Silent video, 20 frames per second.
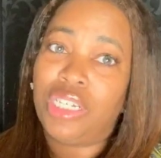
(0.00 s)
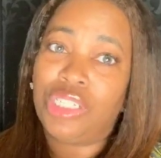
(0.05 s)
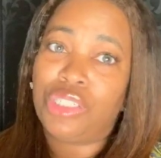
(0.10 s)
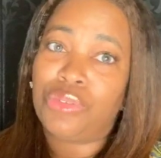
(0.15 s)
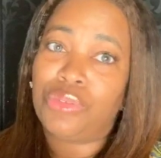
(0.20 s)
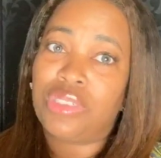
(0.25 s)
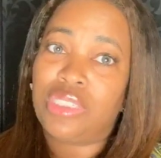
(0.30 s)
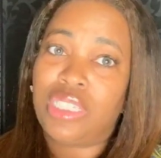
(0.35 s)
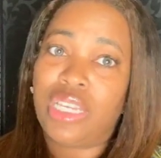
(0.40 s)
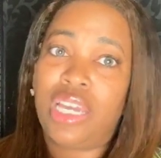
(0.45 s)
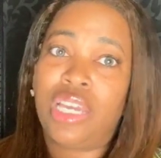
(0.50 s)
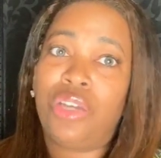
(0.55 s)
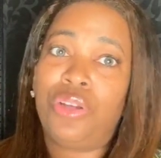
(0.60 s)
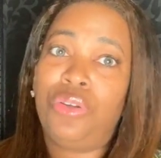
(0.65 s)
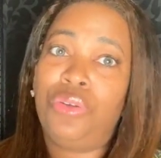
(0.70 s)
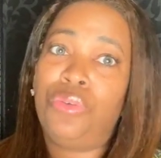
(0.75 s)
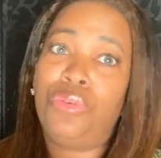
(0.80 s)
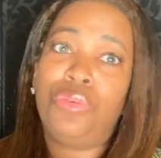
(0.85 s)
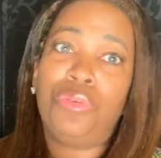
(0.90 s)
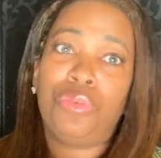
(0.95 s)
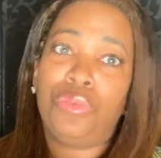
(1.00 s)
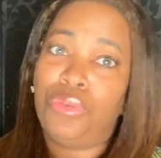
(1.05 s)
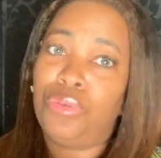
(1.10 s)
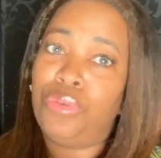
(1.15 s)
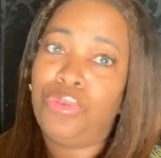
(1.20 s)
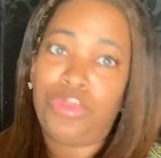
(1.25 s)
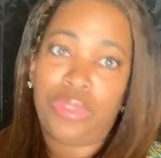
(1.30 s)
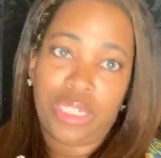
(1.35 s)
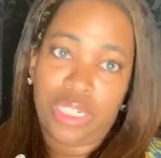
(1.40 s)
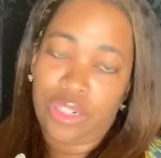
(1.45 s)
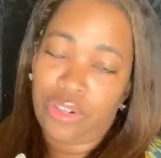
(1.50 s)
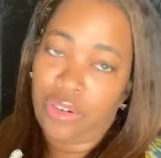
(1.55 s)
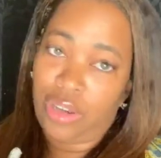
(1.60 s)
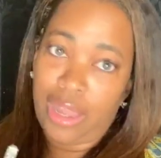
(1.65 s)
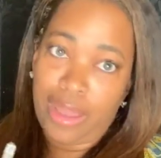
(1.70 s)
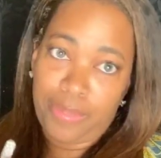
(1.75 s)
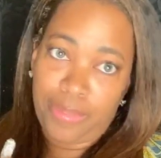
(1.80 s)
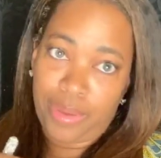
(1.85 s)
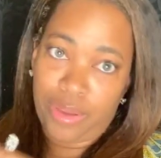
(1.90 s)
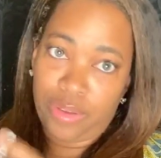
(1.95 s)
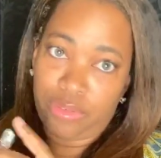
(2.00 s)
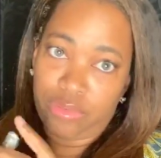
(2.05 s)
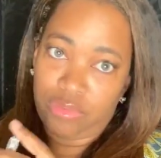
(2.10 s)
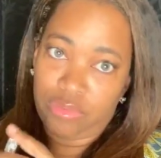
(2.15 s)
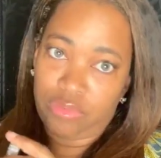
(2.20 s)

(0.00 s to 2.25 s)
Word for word: at you and say, ooh, ooh, ooh, who did her lipo?